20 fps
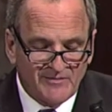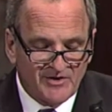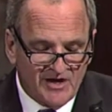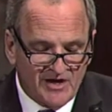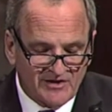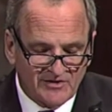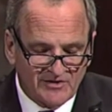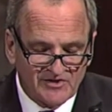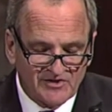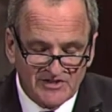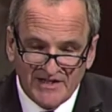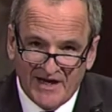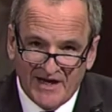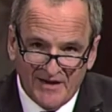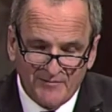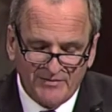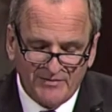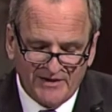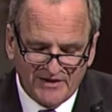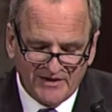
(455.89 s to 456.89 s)
I'm Doctor
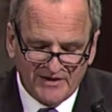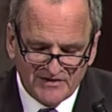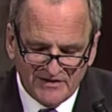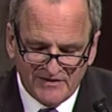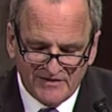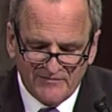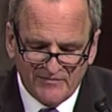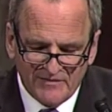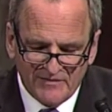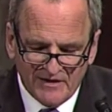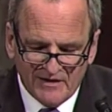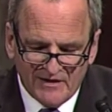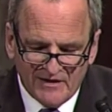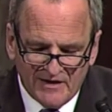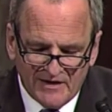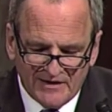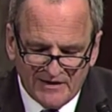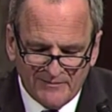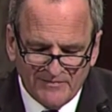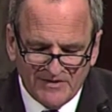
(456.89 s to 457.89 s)
Sam Blakeslee, and
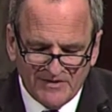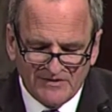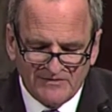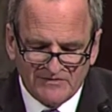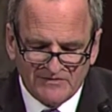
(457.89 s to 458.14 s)
let